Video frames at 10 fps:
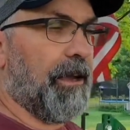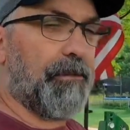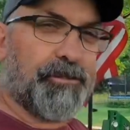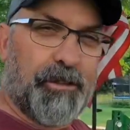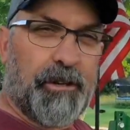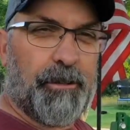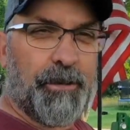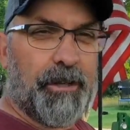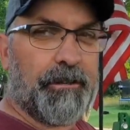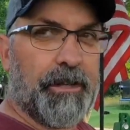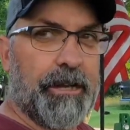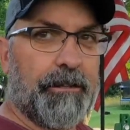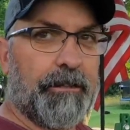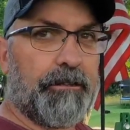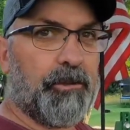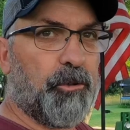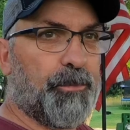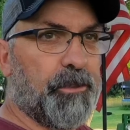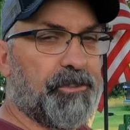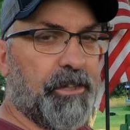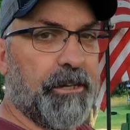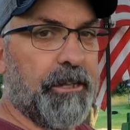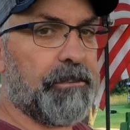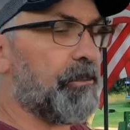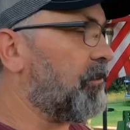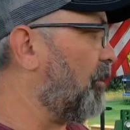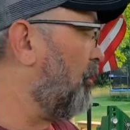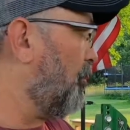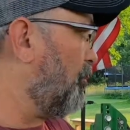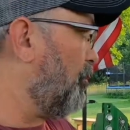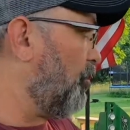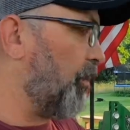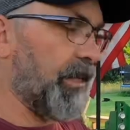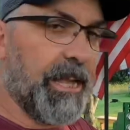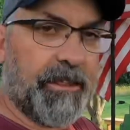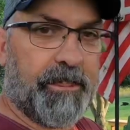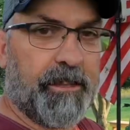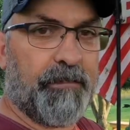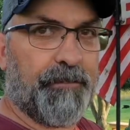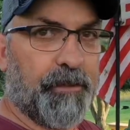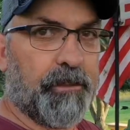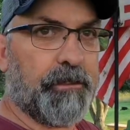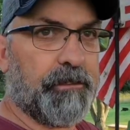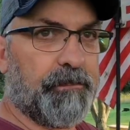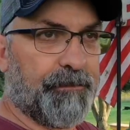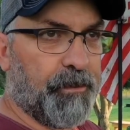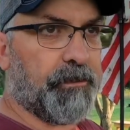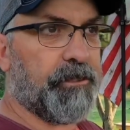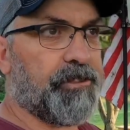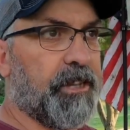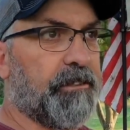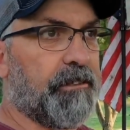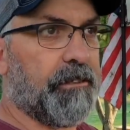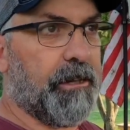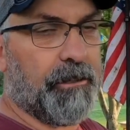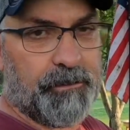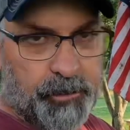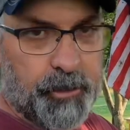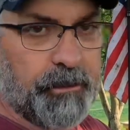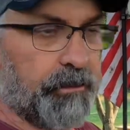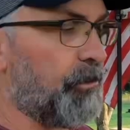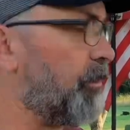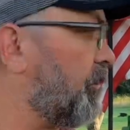was running about 92% engine load with that thing fully set in the ground, 22